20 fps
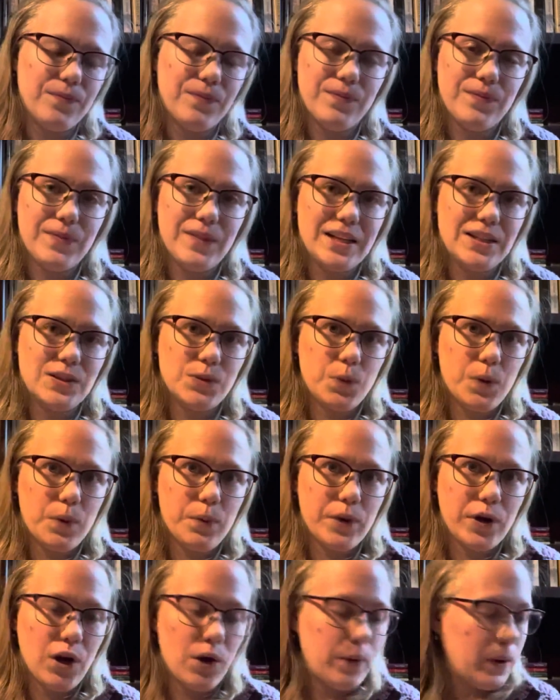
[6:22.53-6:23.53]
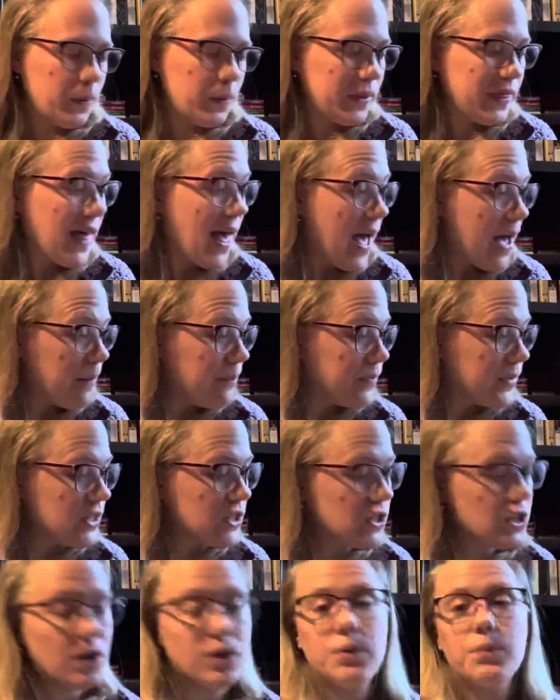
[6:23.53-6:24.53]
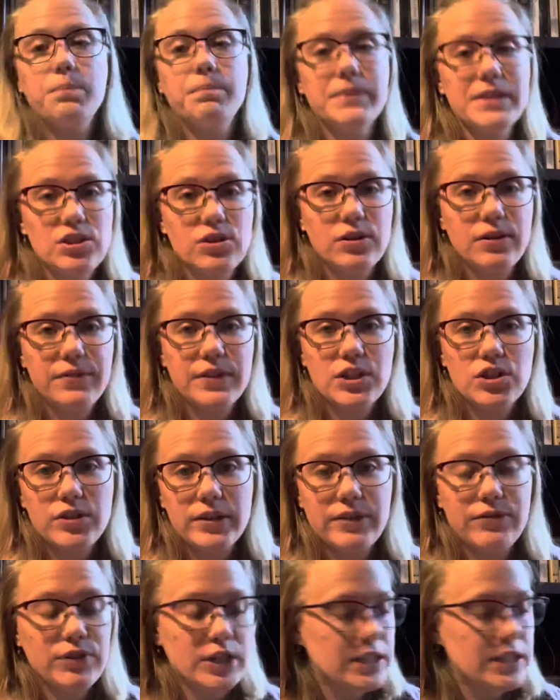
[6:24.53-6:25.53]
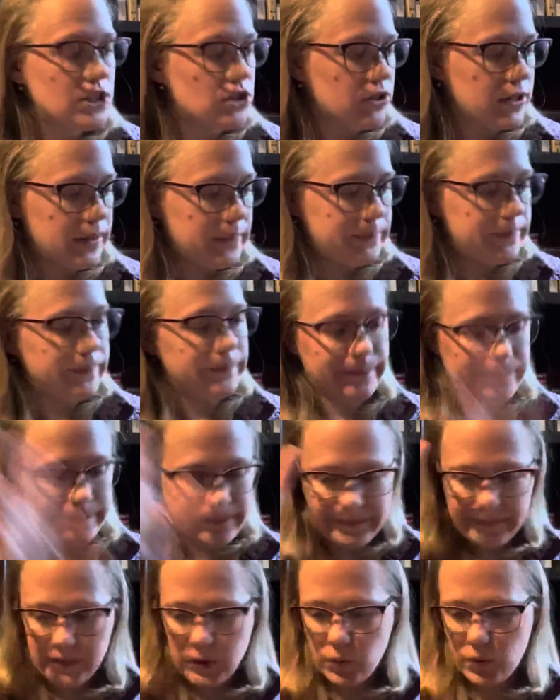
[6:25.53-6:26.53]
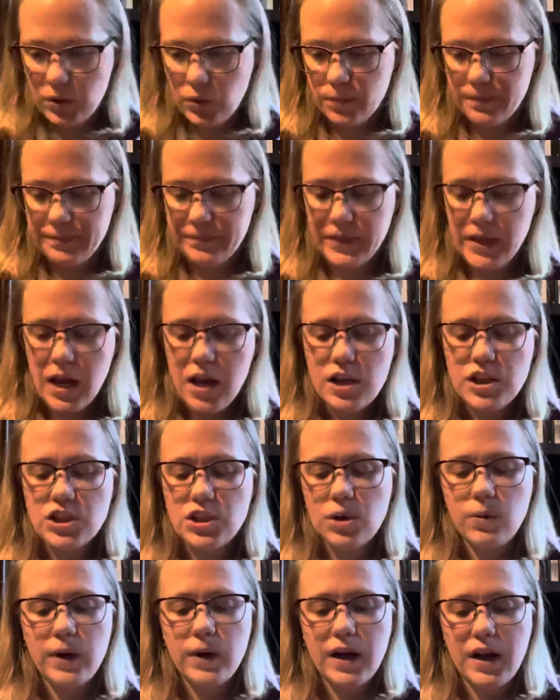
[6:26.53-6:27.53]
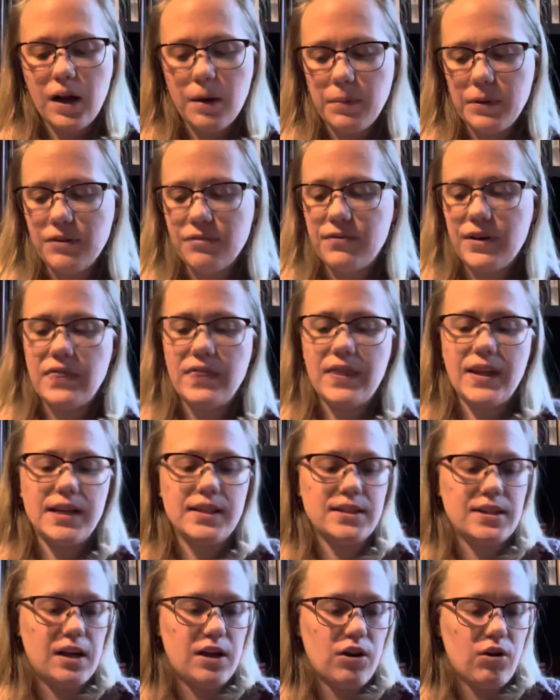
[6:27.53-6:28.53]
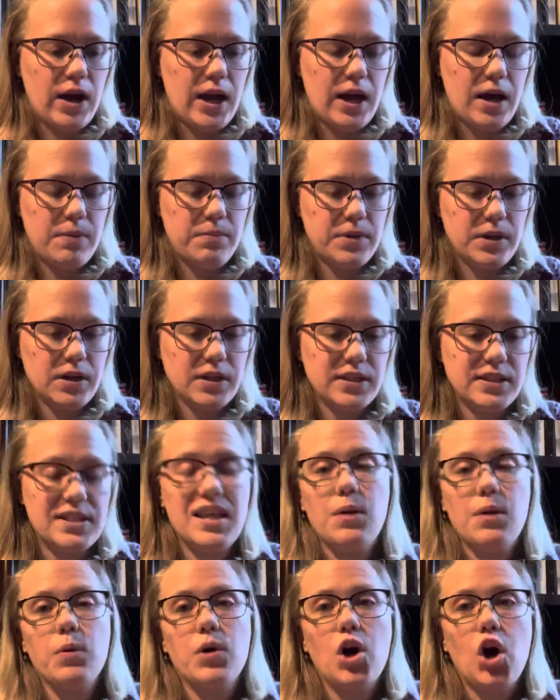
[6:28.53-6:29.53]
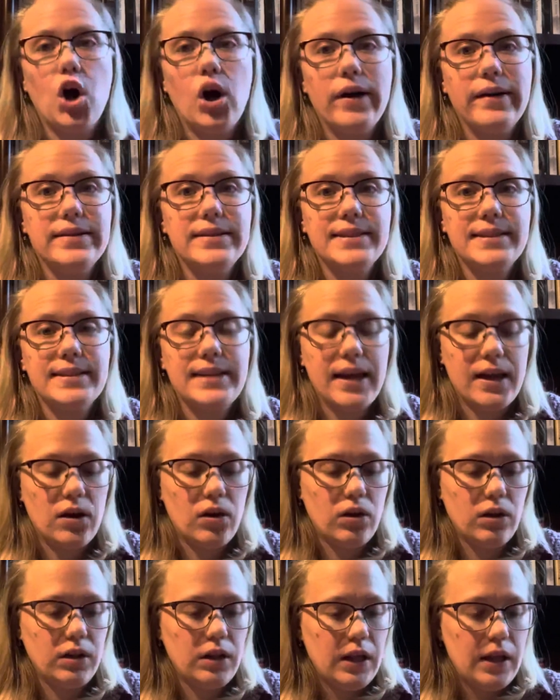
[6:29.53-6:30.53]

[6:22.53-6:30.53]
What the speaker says: That's where we're going with that. So mystery of history for history. Woohoo! So a couple of fun things that I grabbed because they were on sale